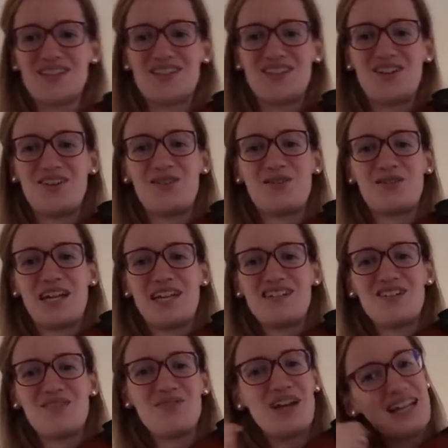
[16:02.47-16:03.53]
So
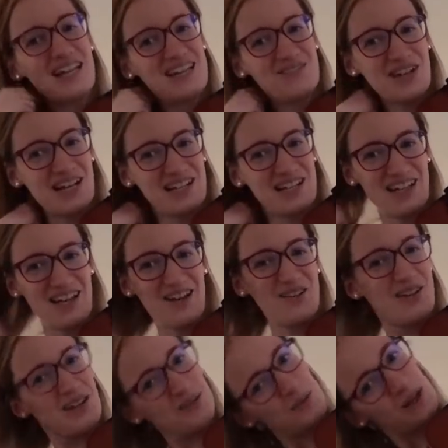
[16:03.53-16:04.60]
get your violin right
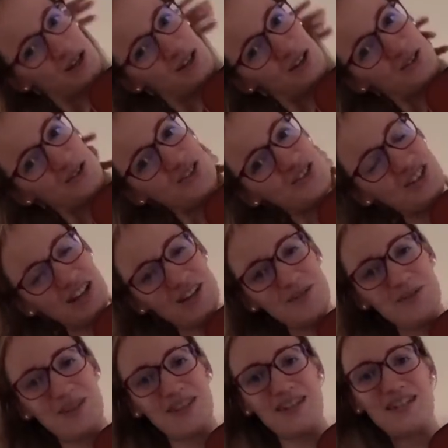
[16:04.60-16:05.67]
now and we are going to
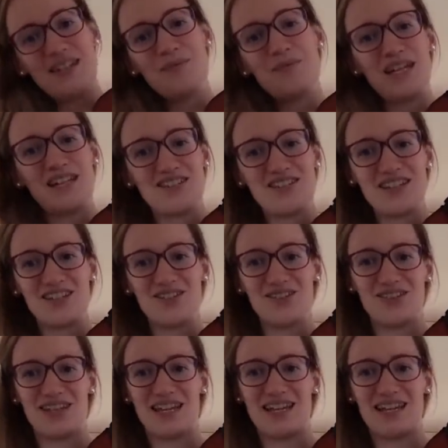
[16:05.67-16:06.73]
start with the D major skill